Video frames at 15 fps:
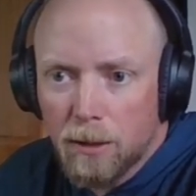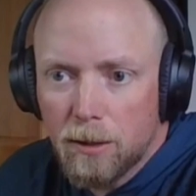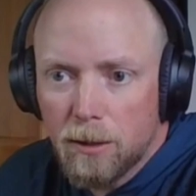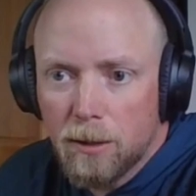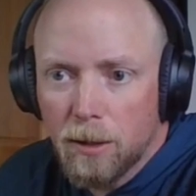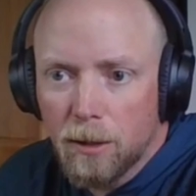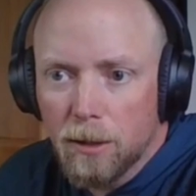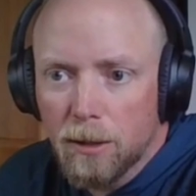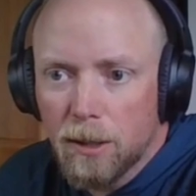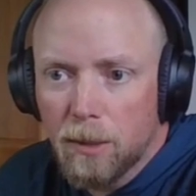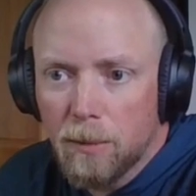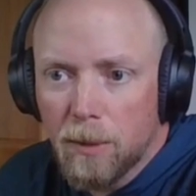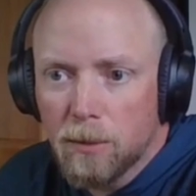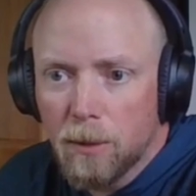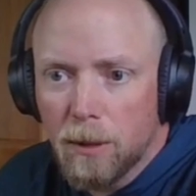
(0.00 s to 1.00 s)
currently the
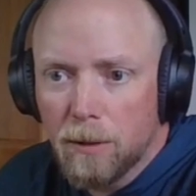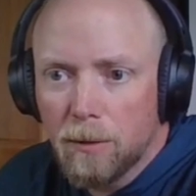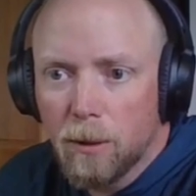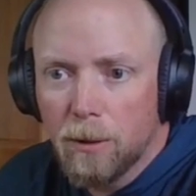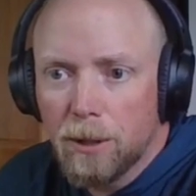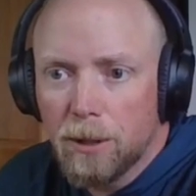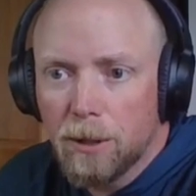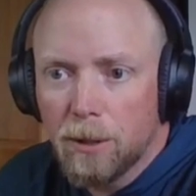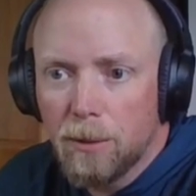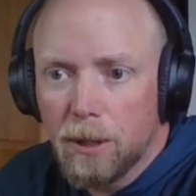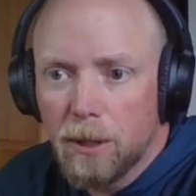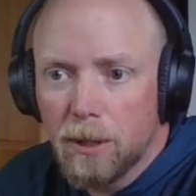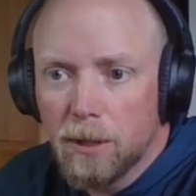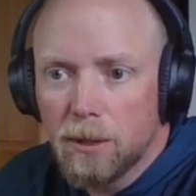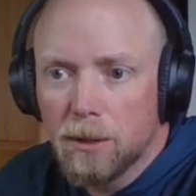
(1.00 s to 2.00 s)
best way of growing your
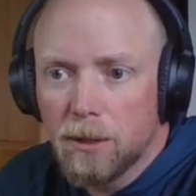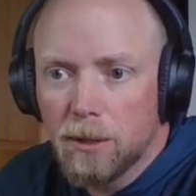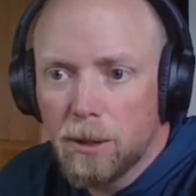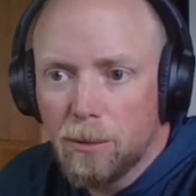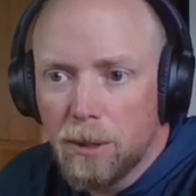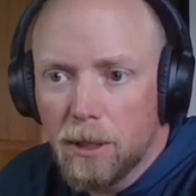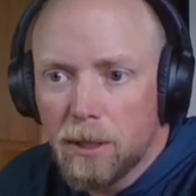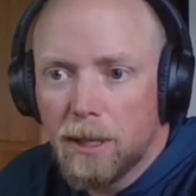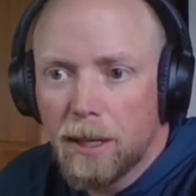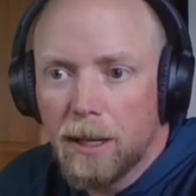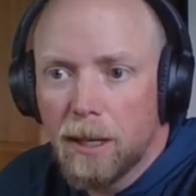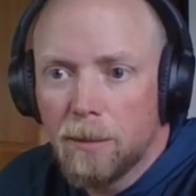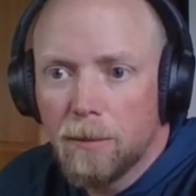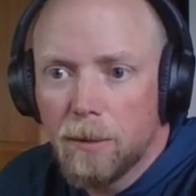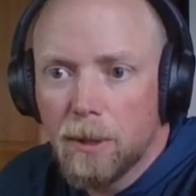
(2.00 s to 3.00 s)
community is using Community
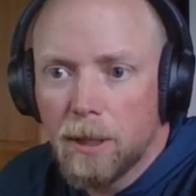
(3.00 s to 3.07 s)
Tab